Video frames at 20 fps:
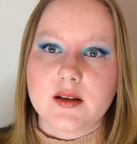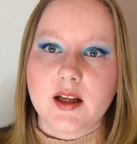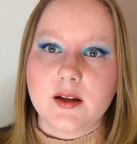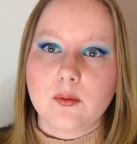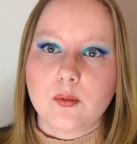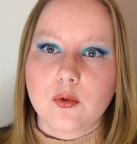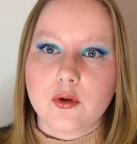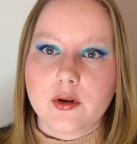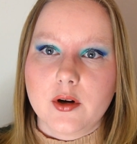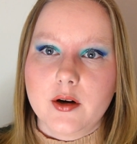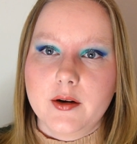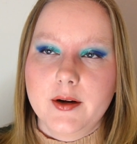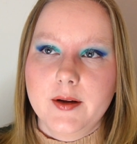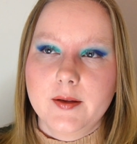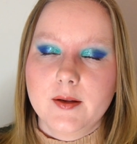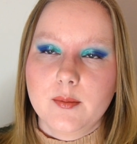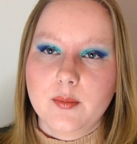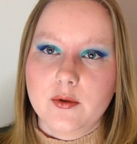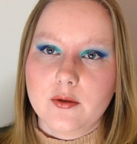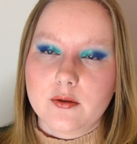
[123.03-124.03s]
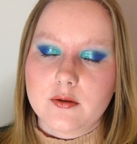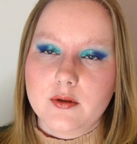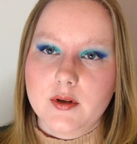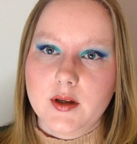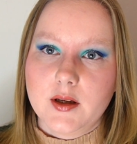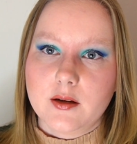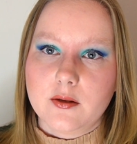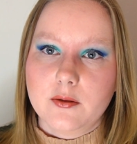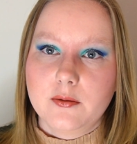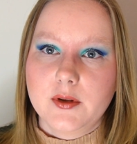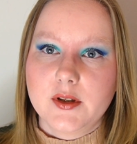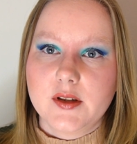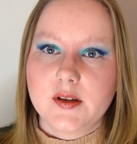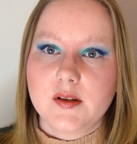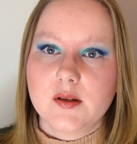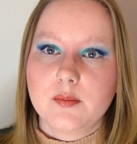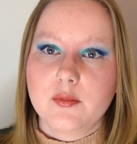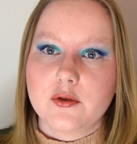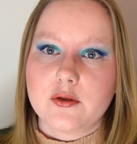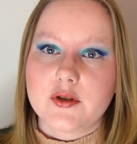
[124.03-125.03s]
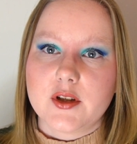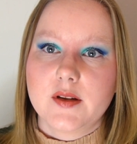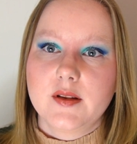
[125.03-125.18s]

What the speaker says: that what are in the box, included in the box,